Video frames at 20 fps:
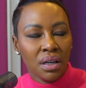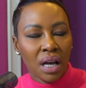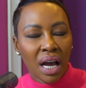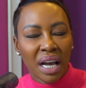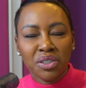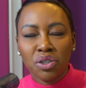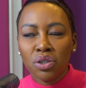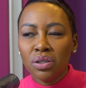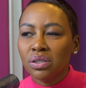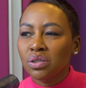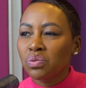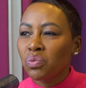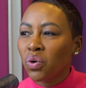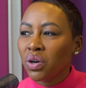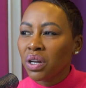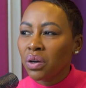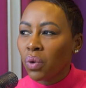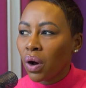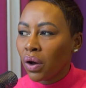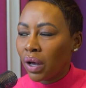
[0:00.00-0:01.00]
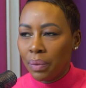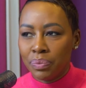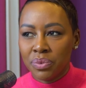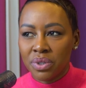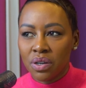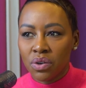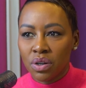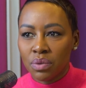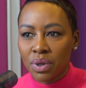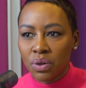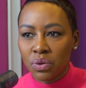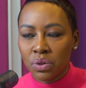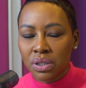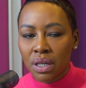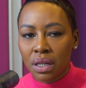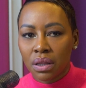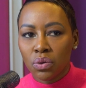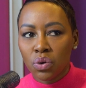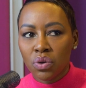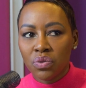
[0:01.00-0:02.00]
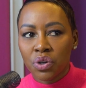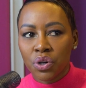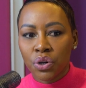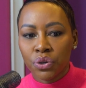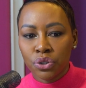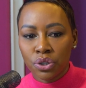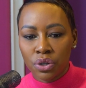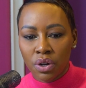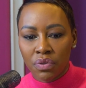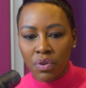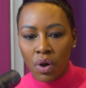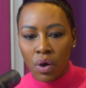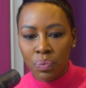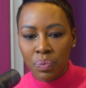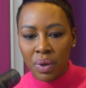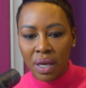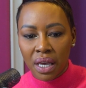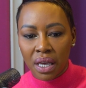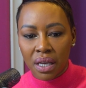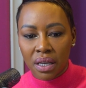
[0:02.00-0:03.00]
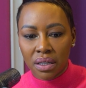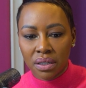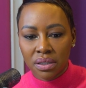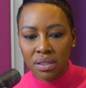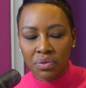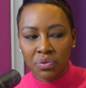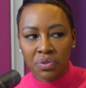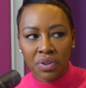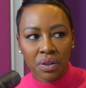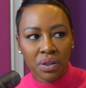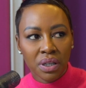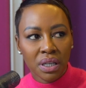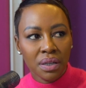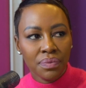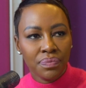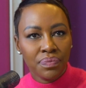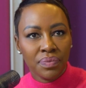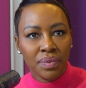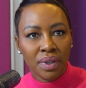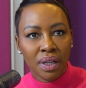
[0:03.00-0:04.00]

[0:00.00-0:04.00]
Actually, this morning woke up teary because I thought of the notion of au pair. It's a very,